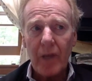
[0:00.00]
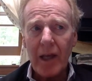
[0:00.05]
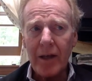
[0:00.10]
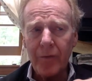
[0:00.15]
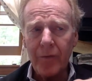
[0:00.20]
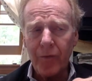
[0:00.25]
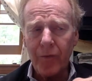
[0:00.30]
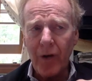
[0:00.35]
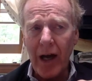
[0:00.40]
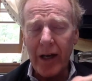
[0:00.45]

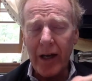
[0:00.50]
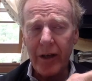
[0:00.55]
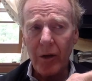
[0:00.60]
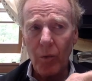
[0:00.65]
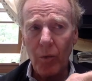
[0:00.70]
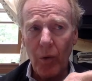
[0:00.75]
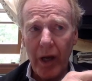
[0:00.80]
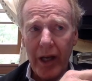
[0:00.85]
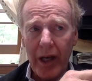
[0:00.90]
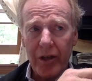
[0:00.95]
and
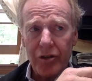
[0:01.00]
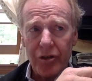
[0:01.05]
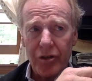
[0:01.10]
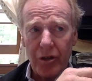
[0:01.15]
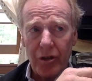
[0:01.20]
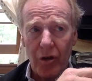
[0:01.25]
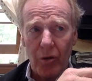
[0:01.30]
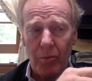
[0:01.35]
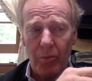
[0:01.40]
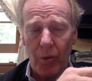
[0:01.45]
finding ways to
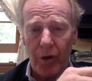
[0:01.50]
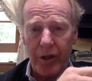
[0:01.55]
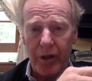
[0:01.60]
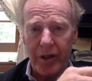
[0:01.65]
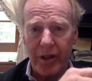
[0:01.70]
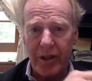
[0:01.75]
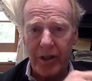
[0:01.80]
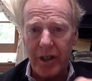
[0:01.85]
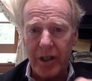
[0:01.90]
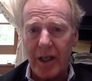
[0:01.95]
go more
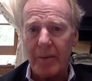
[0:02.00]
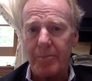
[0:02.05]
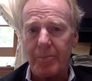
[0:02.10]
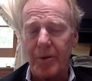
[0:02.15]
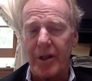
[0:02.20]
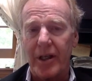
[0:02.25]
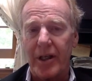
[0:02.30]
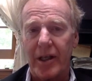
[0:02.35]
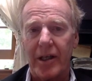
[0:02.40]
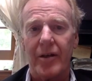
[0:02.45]

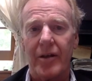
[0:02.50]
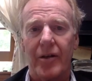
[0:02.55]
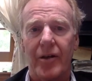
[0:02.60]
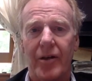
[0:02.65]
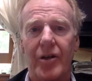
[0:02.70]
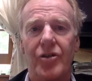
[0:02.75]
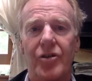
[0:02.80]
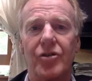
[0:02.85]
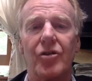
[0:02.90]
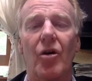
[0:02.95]
deeply into
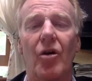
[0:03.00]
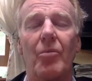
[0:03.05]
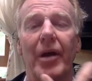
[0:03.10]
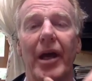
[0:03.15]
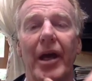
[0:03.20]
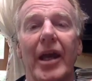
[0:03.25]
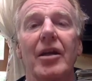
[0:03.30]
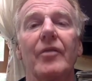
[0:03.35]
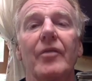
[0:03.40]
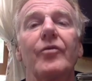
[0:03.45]
this
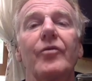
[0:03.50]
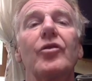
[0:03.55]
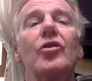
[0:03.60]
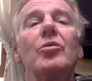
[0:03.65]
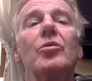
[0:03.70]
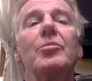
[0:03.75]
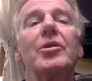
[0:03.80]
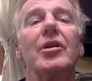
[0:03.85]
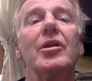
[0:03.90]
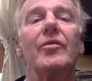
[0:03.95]
domain of
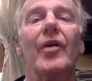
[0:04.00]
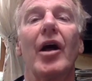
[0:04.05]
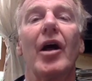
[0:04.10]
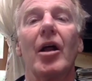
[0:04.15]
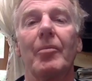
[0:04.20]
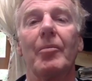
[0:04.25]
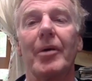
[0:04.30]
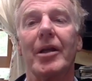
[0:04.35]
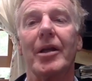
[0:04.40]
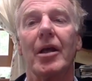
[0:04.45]
human
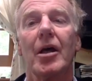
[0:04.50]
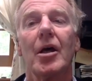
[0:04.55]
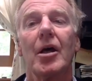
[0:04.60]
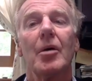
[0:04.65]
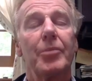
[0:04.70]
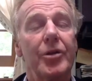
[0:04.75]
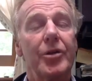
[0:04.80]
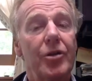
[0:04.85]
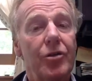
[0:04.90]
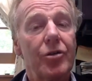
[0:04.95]
development,
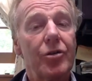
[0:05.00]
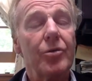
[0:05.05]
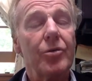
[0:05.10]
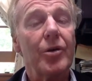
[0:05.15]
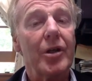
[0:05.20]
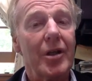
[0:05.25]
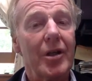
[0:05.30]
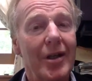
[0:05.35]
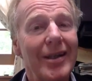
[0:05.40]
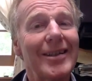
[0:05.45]
but to do
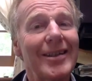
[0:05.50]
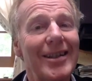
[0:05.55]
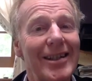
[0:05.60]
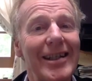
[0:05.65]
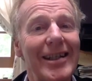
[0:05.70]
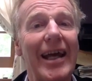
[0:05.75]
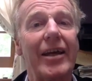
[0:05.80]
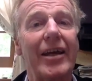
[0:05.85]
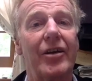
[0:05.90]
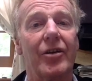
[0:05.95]
it in
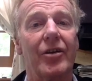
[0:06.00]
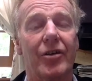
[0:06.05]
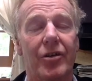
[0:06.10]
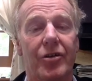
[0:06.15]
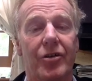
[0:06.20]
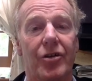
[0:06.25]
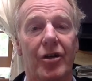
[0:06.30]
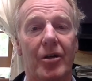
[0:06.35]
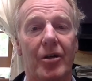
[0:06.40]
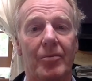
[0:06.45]

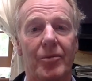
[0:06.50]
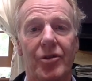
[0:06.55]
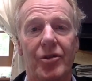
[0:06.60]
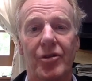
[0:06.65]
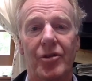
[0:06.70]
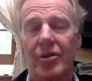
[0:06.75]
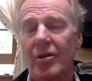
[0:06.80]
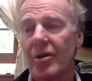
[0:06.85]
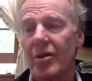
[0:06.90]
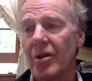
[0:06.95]
secular
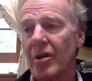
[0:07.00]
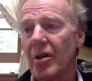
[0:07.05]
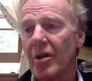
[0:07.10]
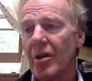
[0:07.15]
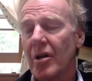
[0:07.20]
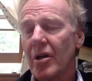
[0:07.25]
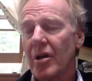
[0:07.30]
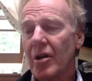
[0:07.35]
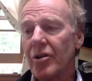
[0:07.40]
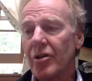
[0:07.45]
terms,
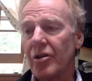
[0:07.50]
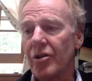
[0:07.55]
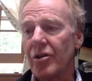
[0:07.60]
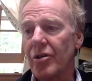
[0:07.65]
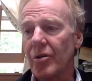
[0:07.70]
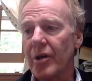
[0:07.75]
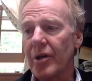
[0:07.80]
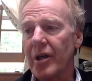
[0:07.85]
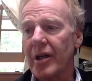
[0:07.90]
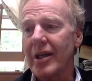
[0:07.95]
to
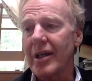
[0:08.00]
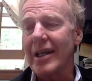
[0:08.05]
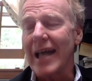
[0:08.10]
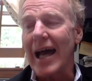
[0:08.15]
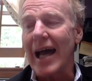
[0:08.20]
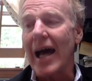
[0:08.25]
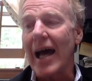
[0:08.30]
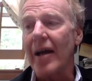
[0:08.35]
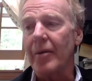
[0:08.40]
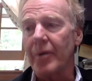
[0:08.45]
do it in
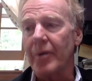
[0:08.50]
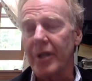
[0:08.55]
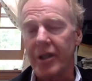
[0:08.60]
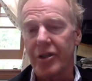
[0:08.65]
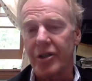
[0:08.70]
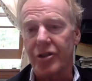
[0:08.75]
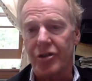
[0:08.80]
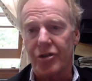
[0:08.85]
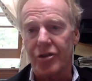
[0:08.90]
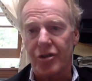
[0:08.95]
non
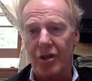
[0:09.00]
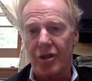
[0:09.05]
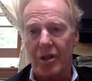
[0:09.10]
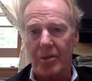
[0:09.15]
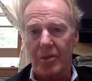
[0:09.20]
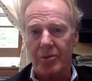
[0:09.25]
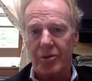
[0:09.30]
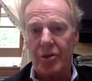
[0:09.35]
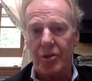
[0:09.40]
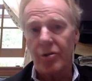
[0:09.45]
religious
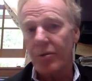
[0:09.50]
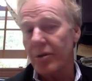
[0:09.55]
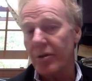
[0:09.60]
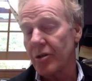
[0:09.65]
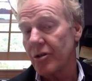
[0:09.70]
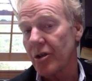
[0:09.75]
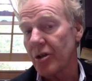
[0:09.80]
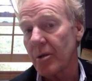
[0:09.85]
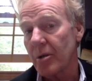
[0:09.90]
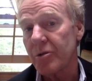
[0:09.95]
terms, to do it
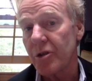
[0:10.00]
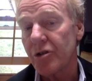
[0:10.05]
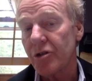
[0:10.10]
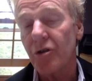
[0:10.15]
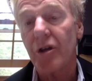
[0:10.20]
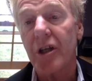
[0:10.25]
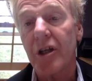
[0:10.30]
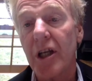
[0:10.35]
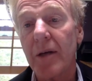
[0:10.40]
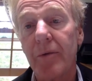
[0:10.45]
in terms that
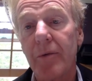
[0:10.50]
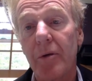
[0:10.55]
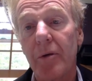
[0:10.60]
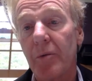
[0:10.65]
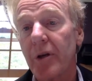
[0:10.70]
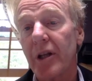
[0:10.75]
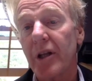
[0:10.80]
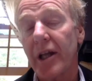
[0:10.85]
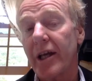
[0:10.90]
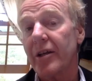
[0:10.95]
you can even
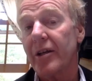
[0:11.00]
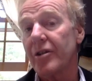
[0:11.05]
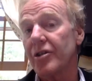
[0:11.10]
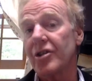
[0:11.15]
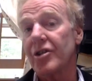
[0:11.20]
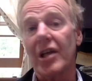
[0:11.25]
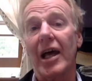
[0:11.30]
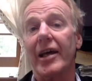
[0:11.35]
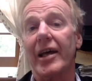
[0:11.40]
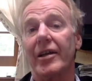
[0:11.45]
relate to
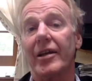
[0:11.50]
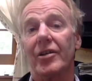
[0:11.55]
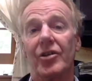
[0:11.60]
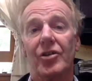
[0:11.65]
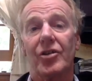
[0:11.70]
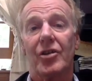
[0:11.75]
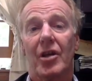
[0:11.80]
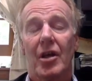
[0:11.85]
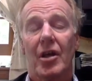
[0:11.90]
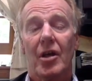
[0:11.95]

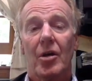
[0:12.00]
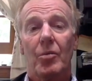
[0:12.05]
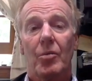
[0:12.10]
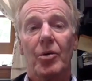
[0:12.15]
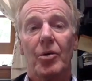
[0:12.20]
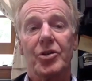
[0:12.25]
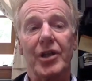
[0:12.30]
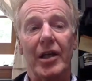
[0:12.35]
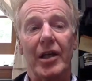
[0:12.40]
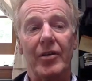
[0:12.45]
science,
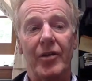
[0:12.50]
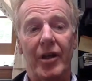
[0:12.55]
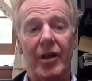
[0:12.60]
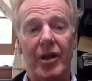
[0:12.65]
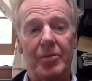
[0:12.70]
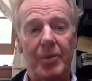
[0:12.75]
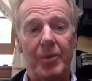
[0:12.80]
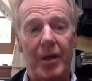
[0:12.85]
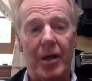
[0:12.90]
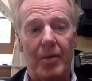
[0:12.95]
which mm -hmm. I think
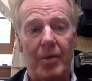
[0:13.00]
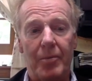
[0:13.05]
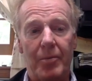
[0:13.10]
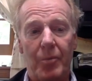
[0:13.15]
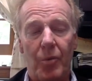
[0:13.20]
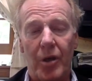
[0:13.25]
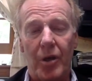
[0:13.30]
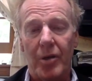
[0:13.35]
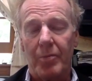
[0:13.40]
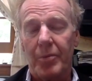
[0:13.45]
has been a,
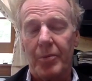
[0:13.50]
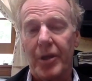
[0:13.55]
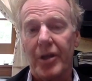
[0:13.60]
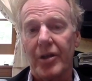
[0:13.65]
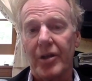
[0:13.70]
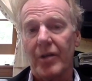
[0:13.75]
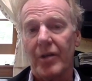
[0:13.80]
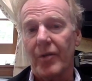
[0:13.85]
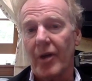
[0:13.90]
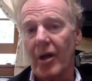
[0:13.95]
one of the
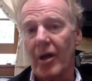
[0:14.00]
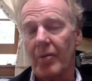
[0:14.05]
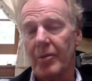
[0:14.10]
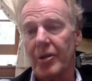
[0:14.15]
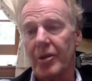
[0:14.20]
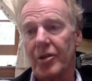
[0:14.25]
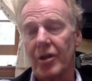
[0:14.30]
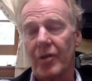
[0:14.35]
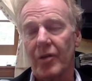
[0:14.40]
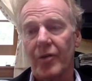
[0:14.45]
big
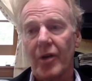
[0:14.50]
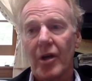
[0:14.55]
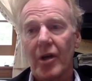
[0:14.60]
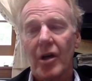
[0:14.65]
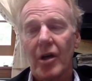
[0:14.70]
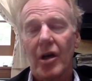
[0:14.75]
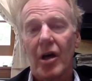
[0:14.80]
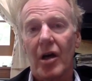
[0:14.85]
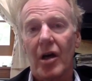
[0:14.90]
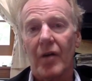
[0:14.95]
developments of
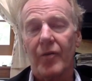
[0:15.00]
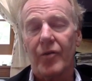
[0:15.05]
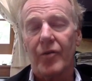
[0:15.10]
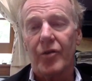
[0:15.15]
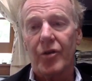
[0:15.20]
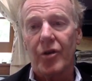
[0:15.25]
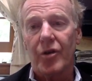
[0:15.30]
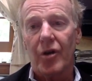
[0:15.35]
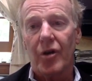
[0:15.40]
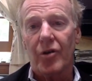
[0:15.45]
of
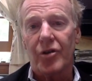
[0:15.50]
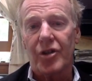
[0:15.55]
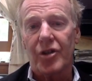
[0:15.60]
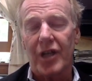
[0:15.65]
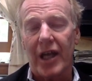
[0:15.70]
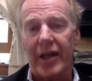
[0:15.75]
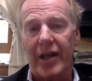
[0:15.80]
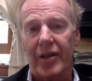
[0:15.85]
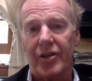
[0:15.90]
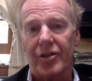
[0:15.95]

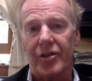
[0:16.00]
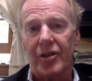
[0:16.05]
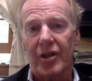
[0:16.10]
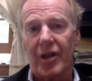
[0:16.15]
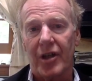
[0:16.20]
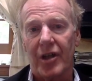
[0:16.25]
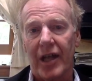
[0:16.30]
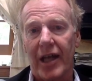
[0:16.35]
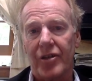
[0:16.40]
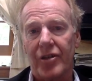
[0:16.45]
neuroscience in
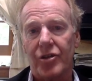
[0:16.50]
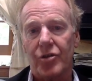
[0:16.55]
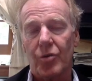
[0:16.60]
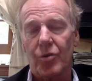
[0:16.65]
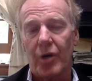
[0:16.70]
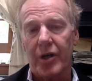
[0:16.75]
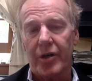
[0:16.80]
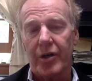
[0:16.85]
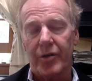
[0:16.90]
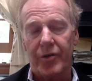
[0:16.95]
the last
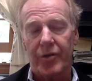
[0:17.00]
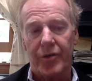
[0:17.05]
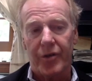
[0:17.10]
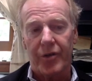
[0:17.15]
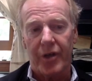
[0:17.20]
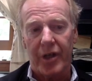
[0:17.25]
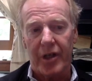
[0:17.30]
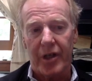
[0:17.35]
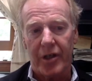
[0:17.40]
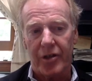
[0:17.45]
20 or
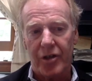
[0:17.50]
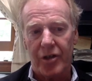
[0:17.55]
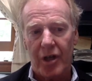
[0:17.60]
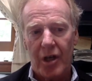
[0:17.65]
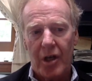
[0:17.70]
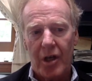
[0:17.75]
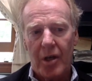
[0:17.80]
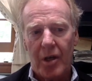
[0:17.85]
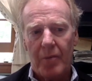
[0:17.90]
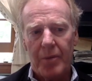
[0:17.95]
30 years.
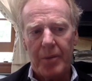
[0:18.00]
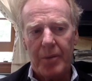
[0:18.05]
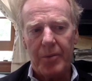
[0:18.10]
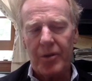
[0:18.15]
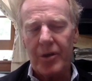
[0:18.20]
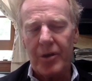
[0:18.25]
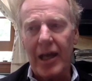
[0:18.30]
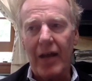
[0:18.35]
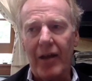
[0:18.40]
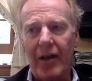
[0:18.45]
People
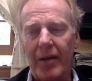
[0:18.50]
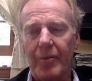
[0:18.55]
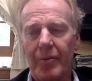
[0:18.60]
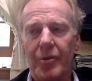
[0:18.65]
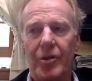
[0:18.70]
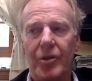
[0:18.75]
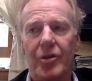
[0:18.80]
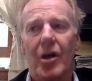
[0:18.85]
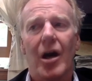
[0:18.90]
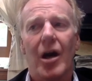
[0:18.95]
are now
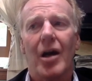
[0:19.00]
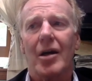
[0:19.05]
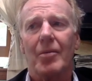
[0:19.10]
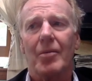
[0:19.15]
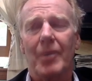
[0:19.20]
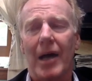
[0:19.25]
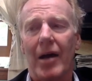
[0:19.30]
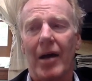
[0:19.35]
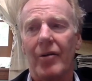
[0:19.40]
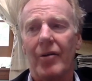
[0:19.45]
able to talk
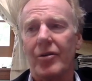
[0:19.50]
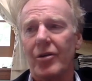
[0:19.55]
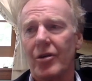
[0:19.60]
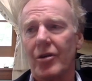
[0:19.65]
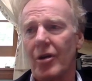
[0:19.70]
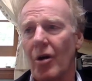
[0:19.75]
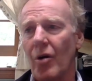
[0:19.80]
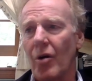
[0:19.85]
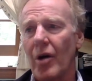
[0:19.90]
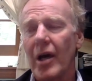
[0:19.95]
about, you
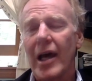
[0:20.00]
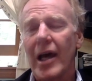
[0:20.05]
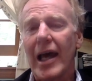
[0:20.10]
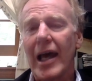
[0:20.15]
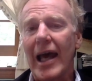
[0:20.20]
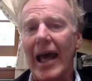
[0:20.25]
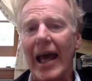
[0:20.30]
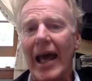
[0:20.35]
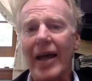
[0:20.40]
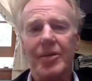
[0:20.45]
know,
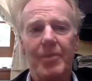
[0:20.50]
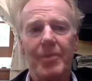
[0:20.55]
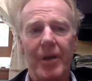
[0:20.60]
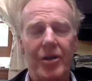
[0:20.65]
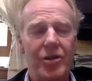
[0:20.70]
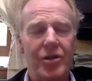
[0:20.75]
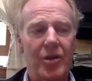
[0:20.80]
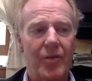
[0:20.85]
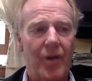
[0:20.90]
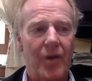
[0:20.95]

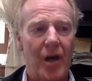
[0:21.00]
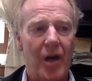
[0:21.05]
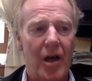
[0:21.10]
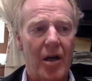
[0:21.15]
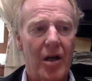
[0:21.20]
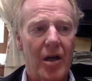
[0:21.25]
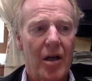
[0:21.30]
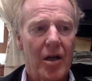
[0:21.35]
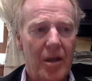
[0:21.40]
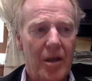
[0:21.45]
aspects of
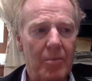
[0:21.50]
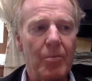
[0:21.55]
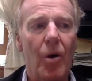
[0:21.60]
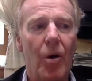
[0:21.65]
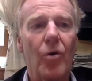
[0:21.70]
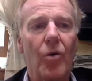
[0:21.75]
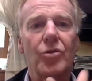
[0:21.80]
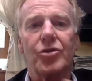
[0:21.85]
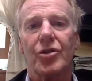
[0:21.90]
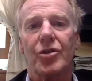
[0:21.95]
our
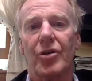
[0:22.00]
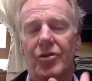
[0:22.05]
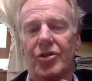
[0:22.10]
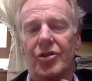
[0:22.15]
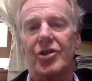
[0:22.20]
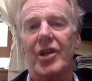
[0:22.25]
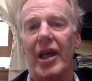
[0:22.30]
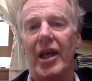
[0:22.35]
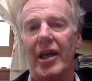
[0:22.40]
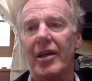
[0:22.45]
emotional
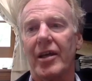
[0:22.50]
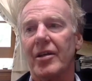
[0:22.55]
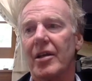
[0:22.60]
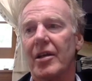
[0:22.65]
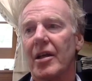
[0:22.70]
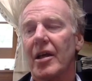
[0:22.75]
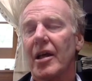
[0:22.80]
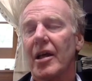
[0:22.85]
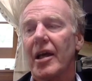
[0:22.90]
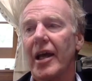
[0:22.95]
state
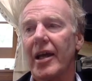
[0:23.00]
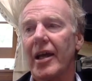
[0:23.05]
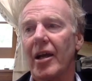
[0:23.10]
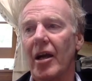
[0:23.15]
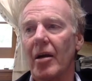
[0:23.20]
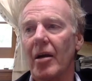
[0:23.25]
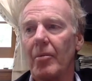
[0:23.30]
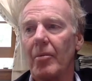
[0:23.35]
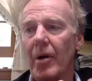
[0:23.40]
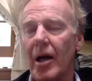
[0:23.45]
and
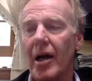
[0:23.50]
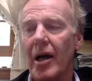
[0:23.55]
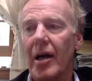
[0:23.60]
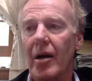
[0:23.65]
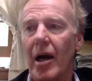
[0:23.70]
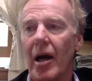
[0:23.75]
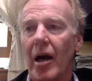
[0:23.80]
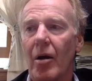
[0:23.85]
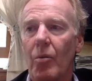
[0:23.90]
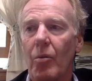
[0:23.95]
our,
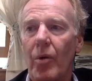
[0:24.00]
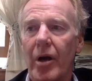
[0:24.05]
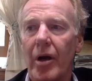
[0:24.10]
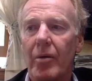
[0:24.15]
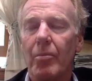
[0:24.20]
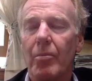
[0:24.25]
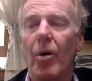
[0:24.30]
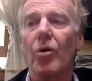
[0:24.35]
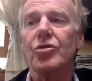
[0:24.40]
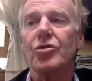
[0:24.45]
our, our
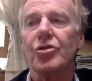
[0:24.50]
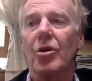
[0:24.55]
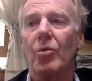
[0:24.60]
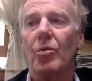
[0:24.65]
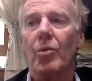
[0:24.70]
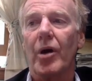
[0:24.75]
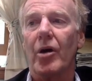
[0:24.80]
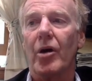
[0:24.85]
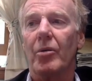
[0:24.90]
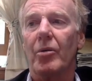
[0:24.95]

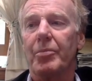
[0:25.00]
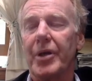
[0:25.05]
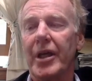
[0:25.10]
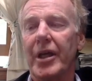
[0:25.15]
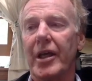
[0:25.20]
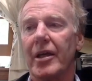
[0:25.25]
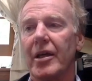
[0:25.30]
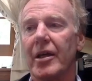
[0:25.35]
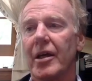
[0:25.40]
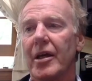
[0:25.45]
emotional
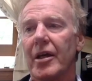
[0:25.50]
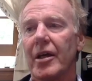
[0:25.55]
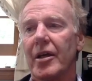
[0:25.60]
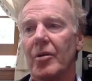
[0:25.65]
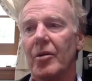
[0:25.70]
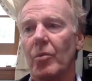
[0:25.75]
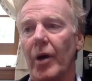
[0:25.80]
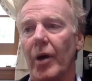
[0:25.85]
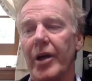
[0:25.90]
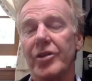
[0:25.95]
well-being
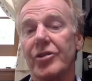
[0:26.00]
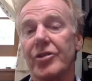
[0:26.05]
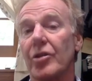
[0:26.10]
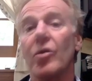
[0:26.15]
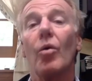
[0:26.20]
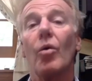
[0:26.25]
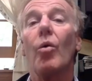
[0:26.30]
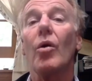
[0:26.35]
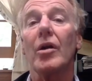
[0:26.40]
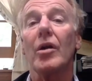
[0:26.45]
in ways
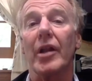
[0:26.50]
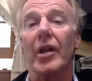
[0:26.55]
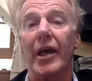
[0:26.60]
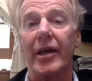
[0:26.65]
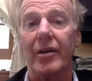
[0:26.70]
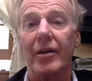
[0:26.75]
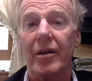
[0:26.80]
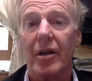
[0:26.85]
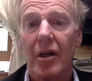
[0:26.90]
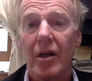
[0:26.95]
that
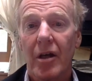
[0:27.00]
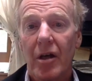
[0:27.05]
correlate